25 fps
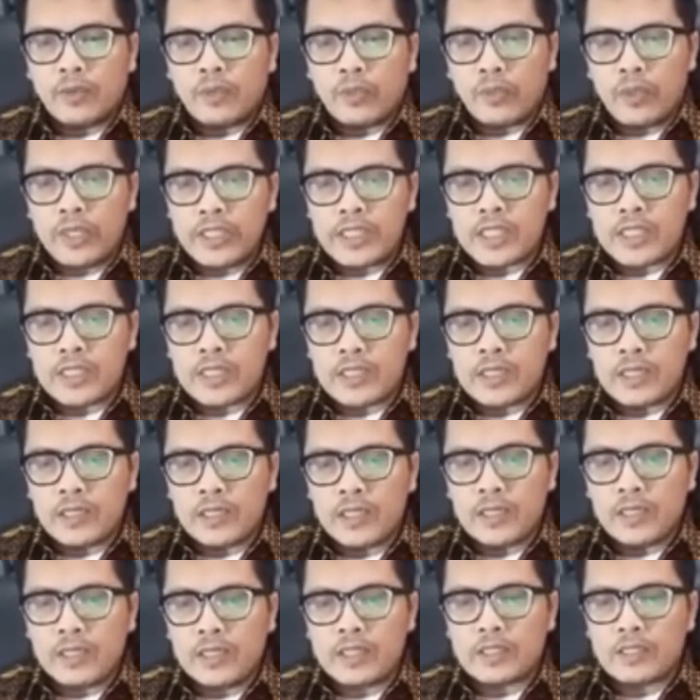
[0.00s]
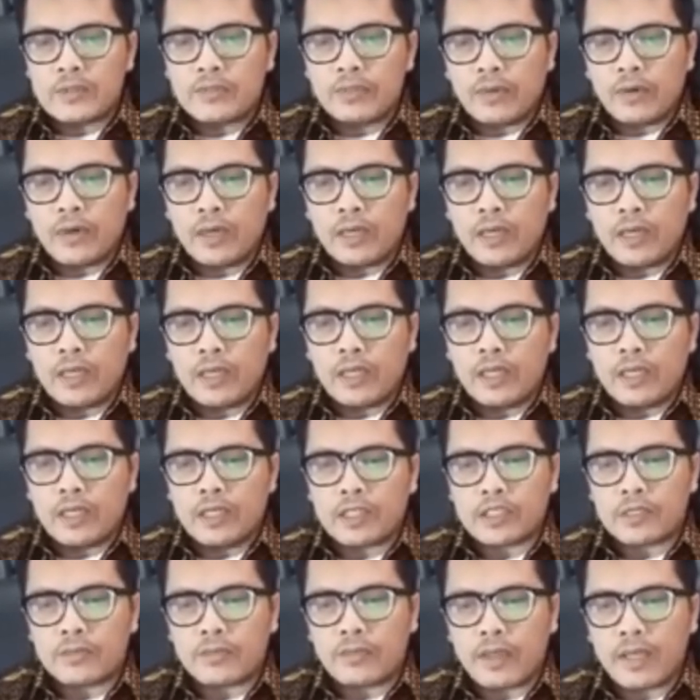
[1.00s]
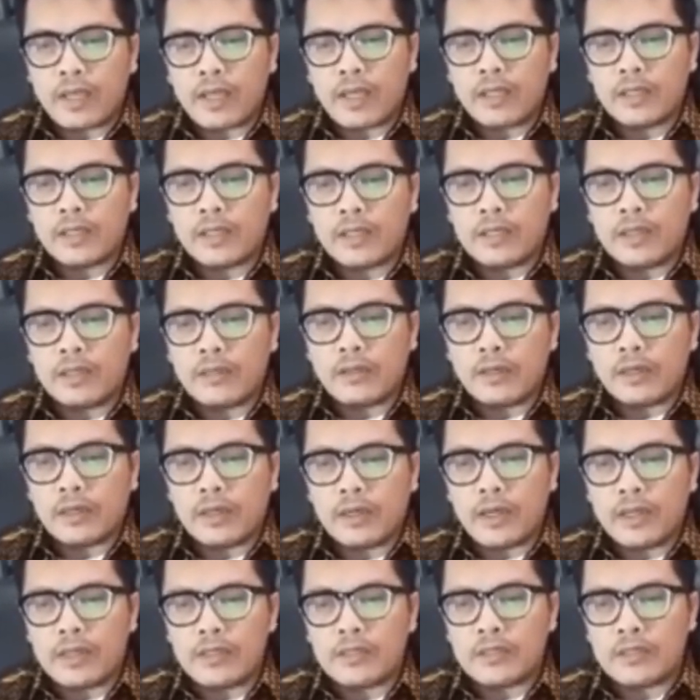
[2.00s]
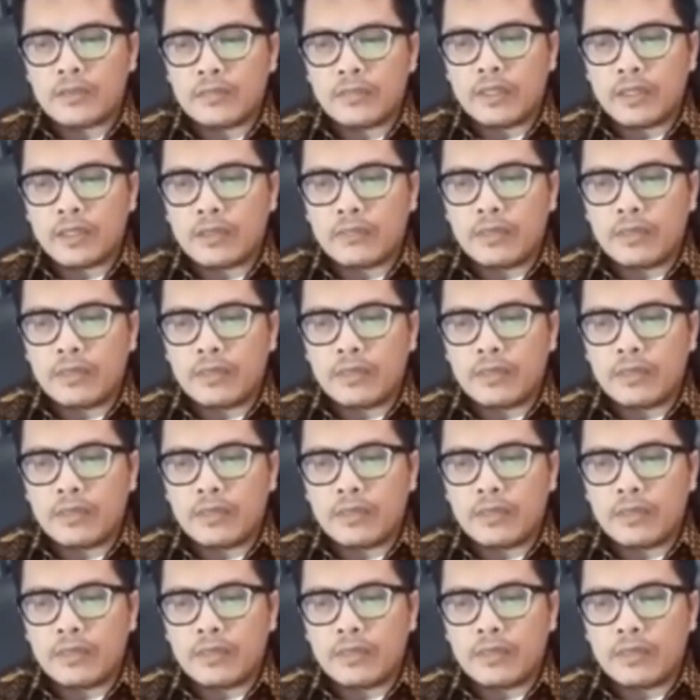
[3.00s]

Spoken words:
which is broadly explained in consumer